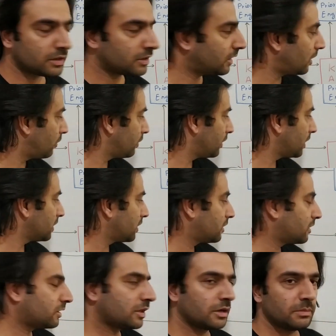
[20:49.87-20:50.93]
surrounding this
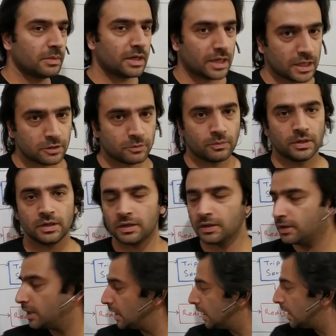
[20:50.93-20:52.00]
segment S1
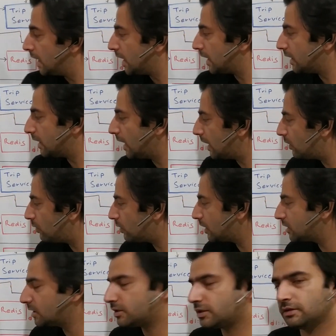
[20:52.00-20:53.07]
that
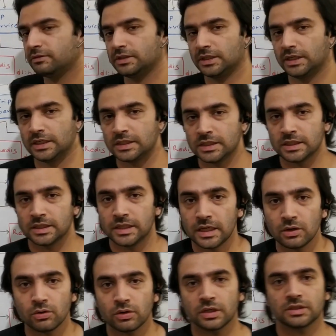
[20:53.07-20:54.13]
location service gets.
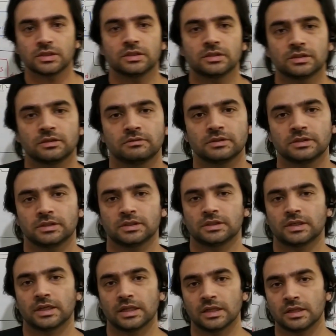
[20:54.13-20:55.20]
Then location service
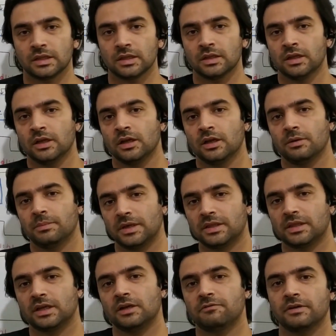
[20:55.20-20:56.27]
tells
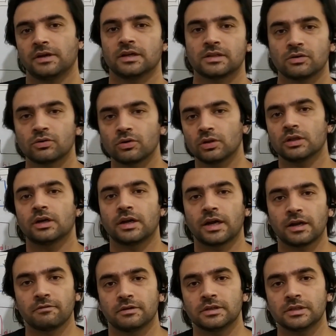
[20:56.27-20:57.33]
basically figures out all the
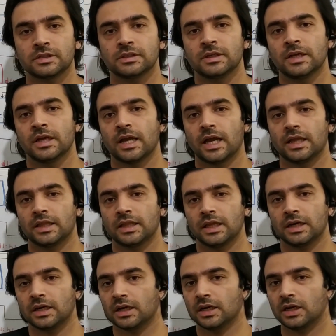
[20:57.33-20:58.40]
drivers and
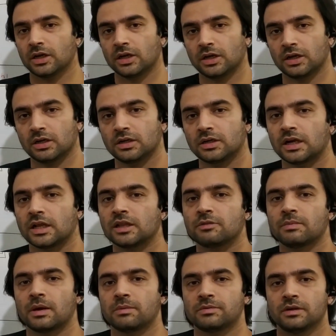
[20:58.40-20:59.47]
then tells
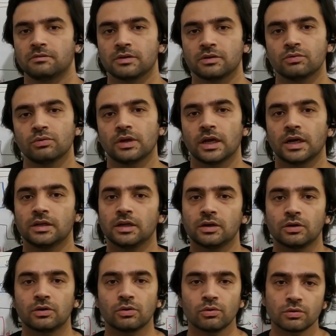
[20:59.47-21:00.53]
map service to get the
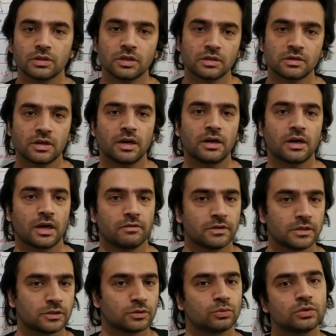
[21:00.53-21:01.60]
closest 10
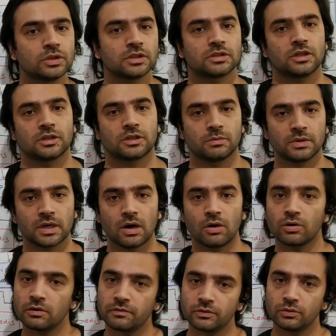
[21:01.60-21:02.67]
drivers to this customer
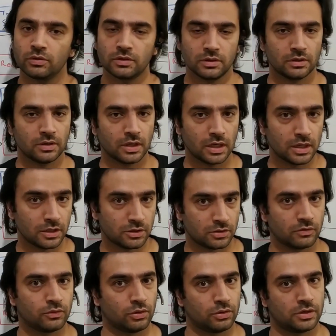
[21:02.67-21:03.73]
out of those a list
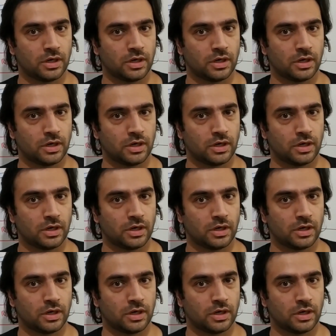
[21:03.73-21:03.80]
of those